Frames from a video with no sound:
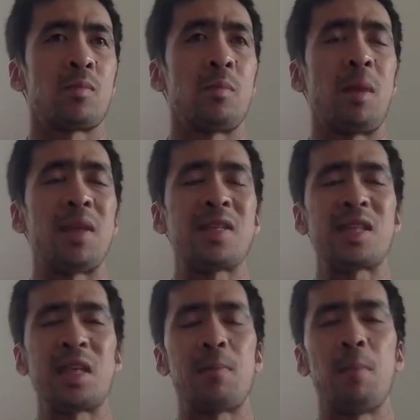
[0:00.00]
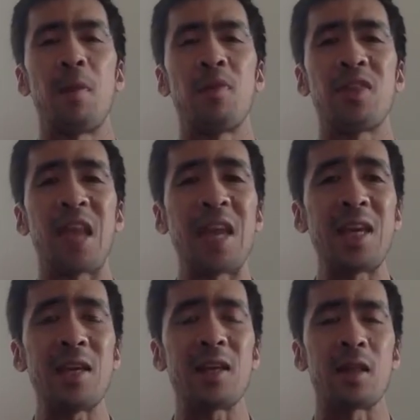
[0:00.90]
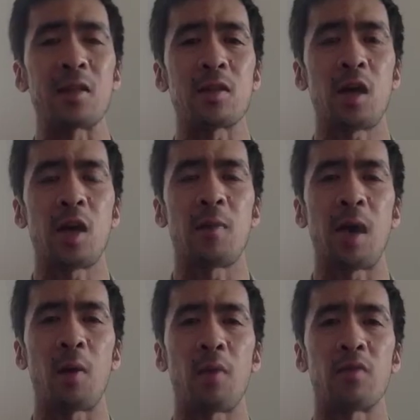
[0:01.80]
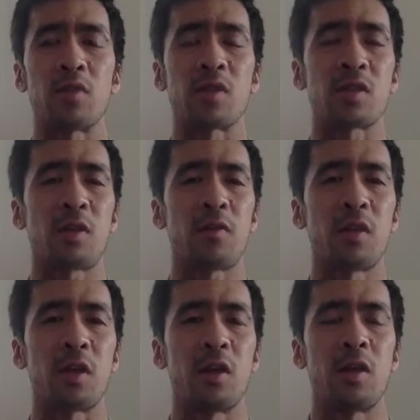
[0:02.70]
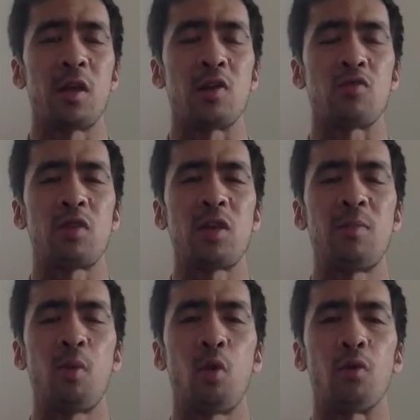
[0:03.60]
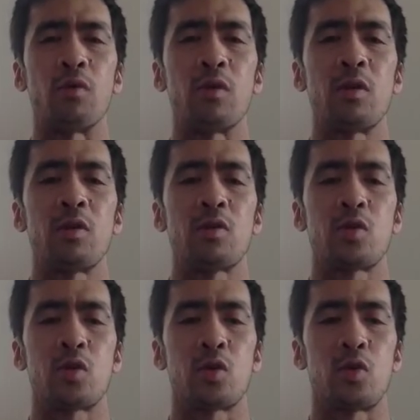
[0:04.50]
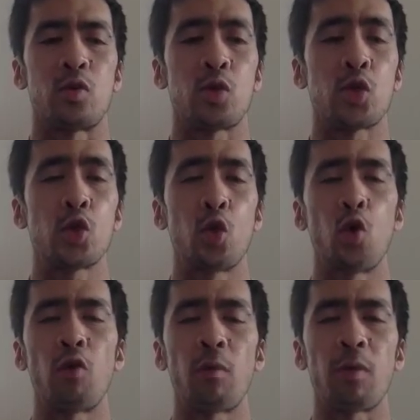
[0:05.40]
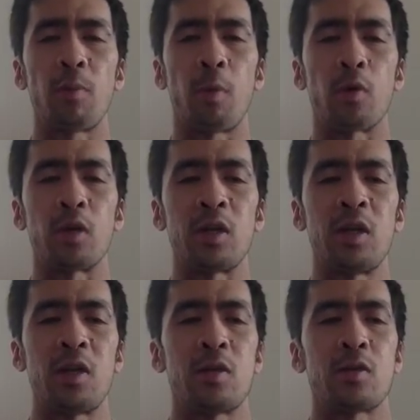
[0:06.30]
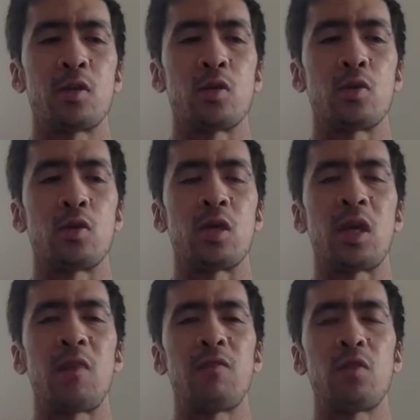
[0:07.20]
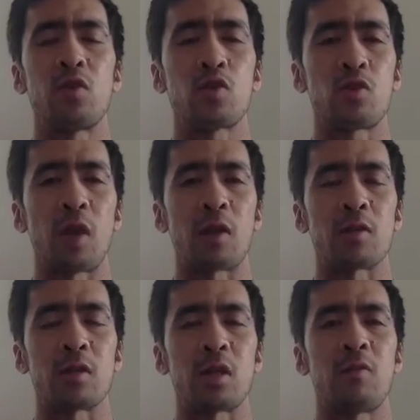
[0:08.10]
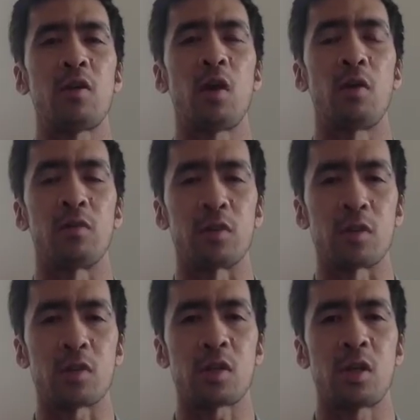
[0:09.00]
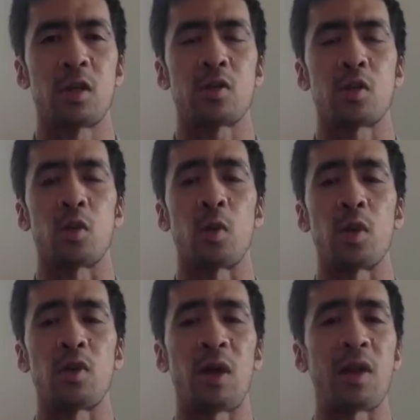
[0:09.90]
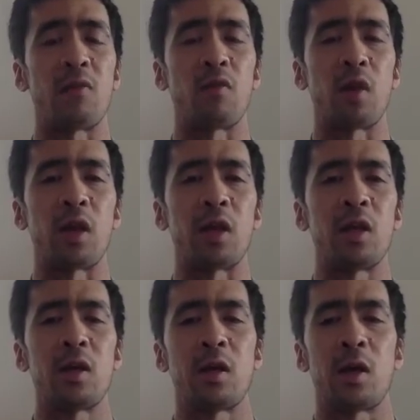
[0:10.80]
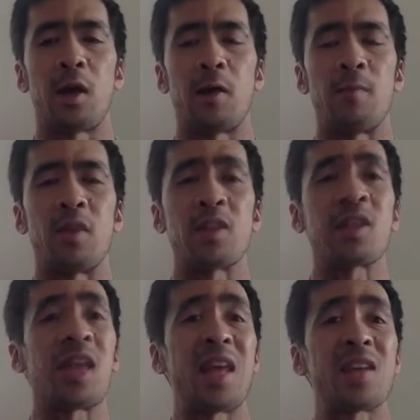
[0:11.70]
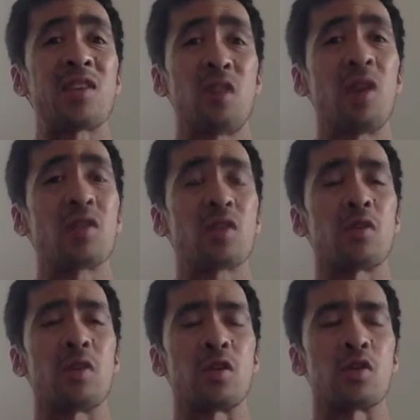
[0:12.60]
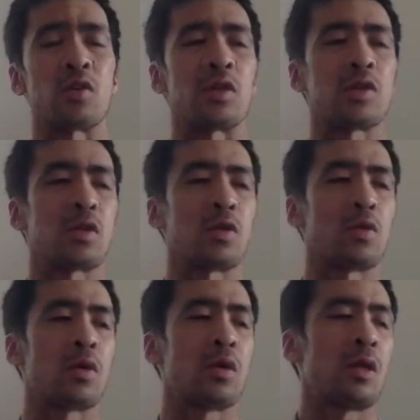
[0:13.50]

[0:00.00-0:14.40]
may seem mundane at the time. However, it's the stuff that is really important to shore up the body, to give you strength, to give you confidence, so that when you're out there running, there's less chance of injury. So,